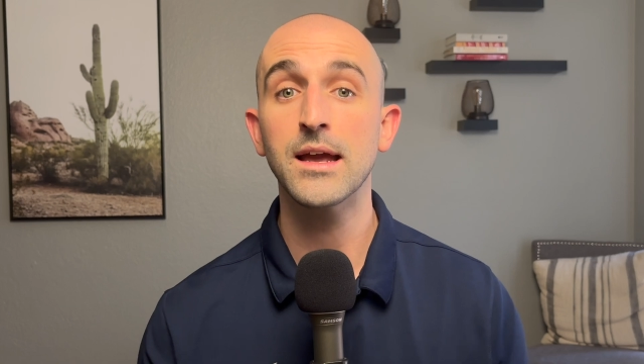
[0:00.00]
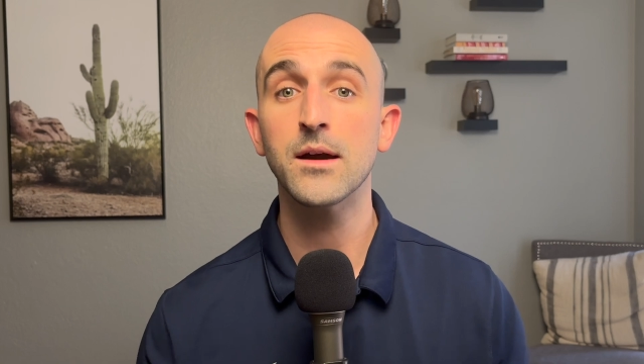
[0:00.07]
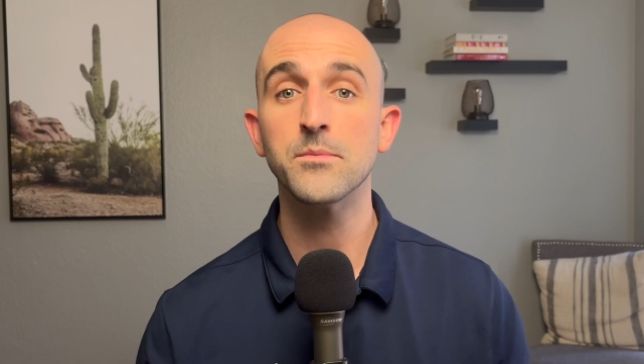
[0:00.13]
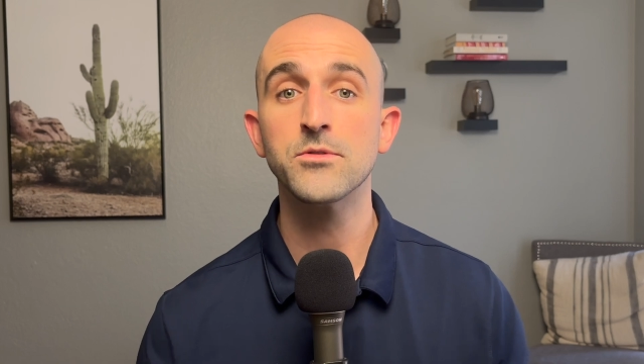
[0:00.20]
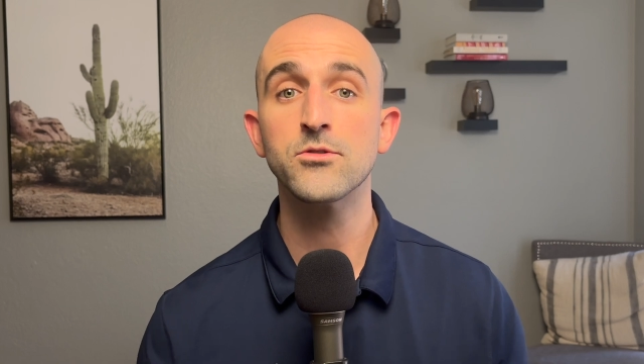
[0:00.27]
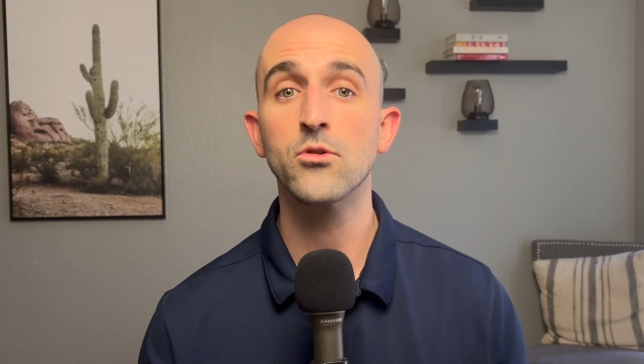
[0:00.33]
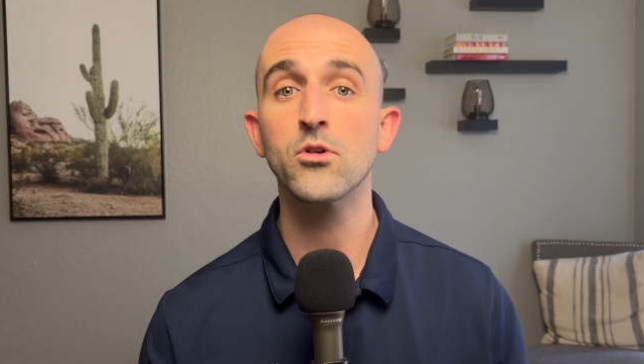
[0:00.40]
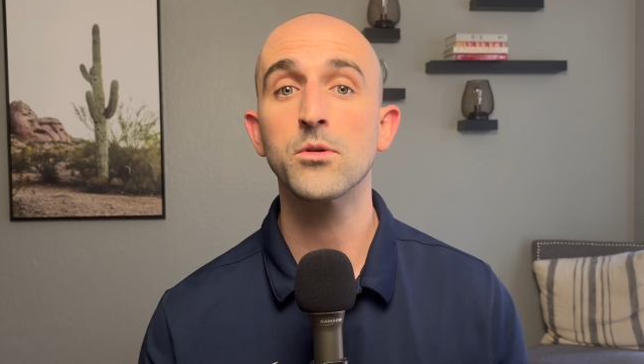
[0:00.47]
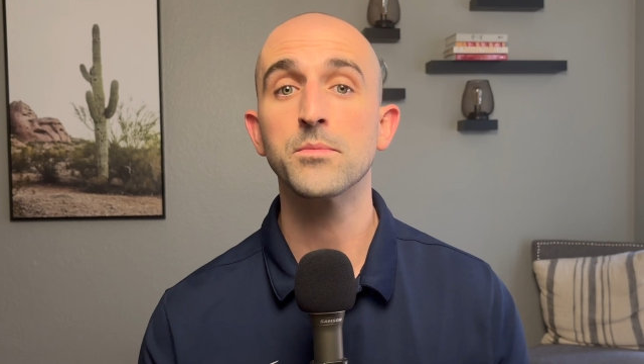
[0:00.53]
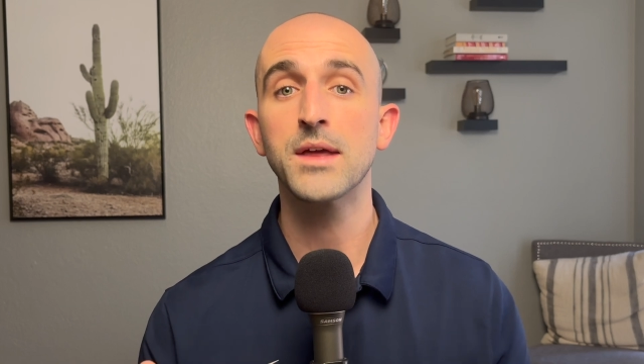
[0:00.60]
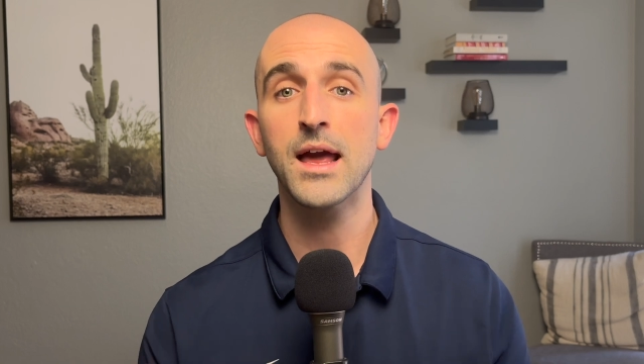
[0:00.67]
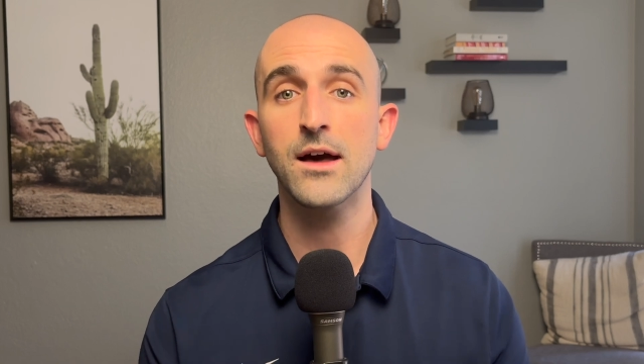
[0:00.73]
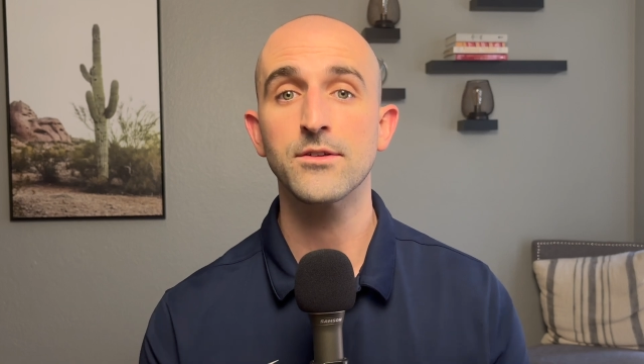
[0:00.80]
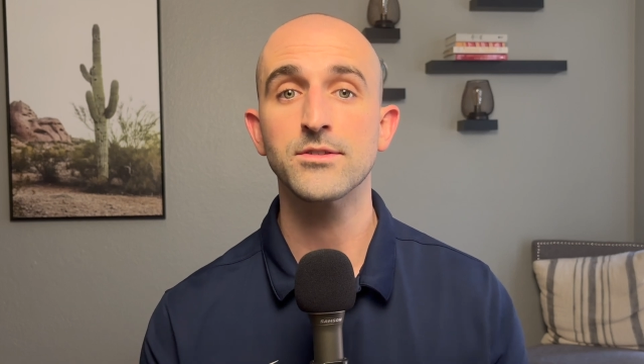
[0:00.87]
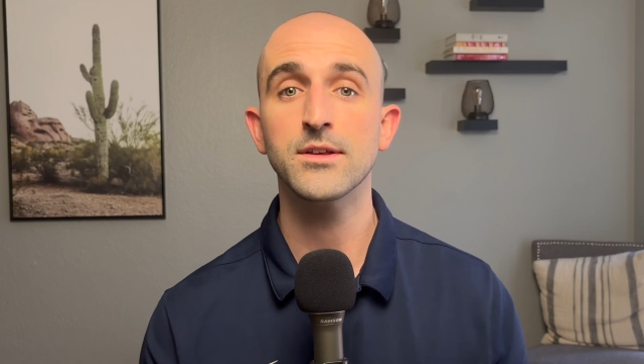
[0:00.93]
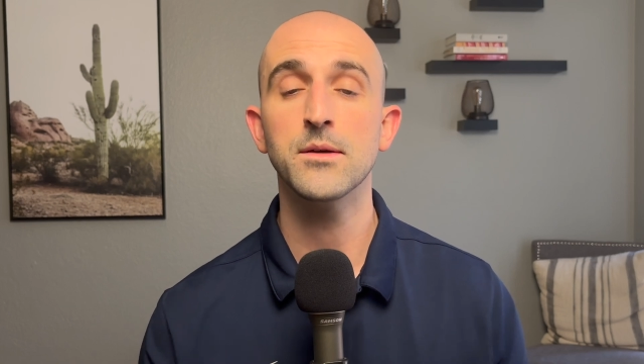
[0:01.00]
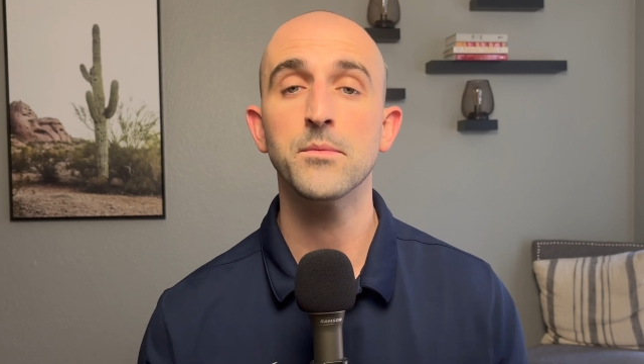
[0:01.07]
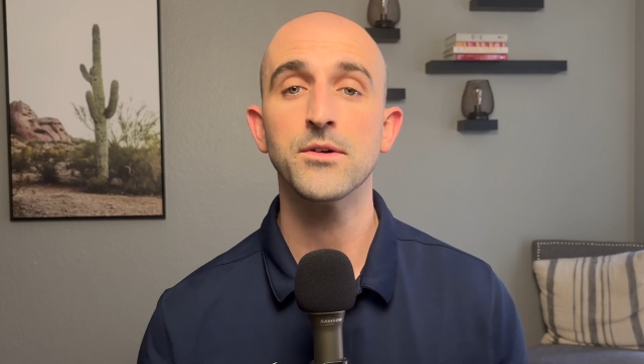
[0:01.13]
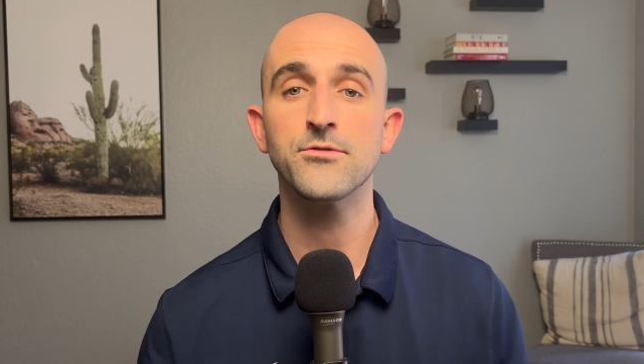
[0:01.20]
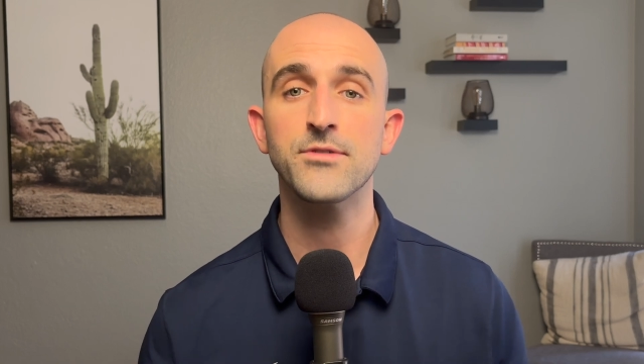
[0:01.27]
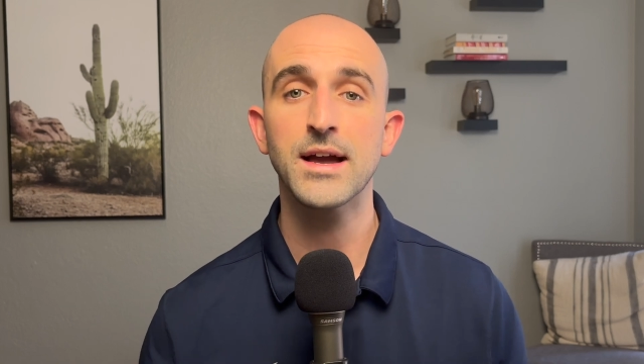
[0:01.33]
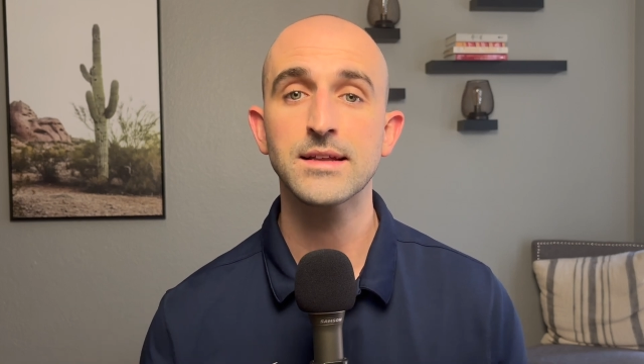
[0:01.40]
absorb calcium
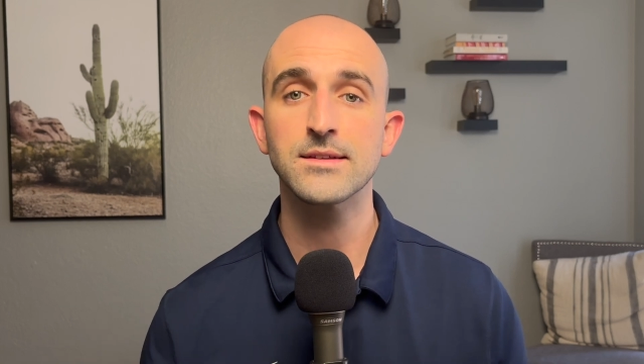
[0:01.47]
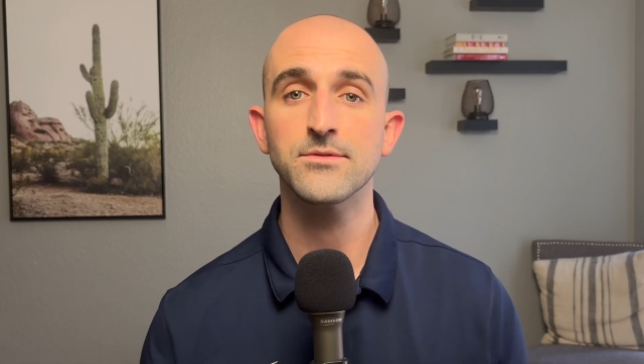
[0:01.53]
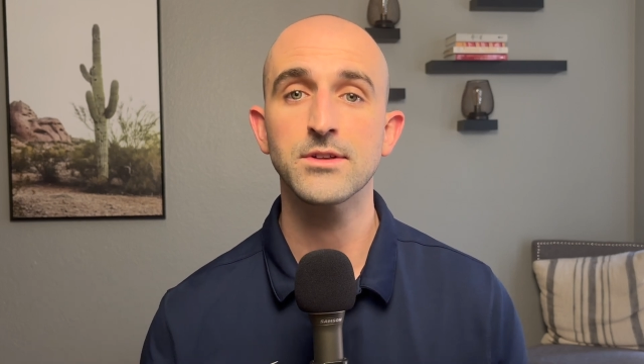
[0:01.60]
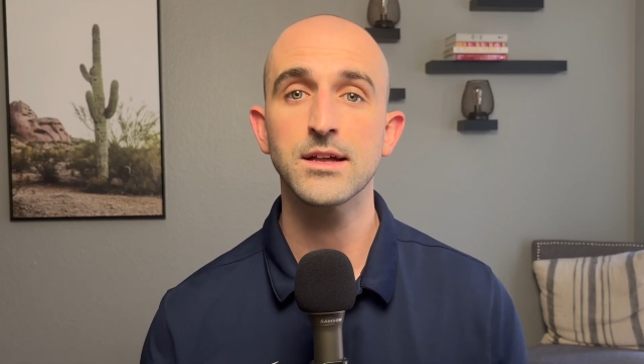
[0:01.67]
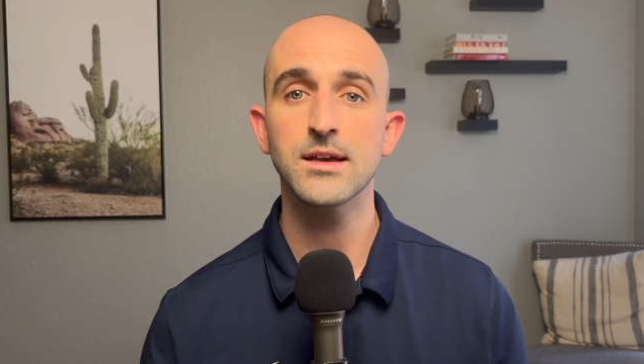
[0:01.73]
effectively.